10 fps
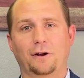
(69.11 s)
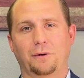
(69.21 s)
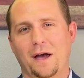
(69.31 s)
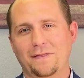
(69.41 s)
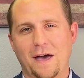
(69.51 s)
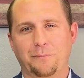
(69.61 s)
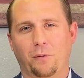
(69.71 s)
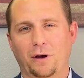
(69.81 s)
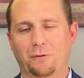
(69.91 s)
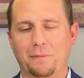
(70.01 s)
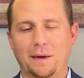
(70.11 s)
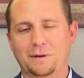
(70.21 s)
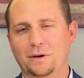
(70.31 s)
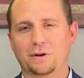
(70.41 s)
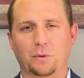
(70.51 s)
You're at that point where
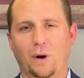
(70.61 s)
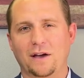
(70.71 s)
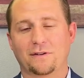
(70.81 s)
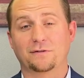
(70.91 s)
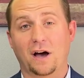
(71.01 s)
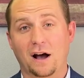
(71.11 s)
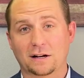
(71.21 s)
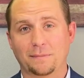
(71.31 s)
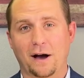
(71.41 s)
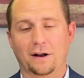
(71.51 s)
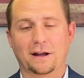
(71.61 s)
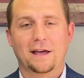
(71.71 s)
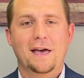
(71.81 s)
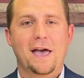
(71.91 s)
maybe you and your wife have talked about it.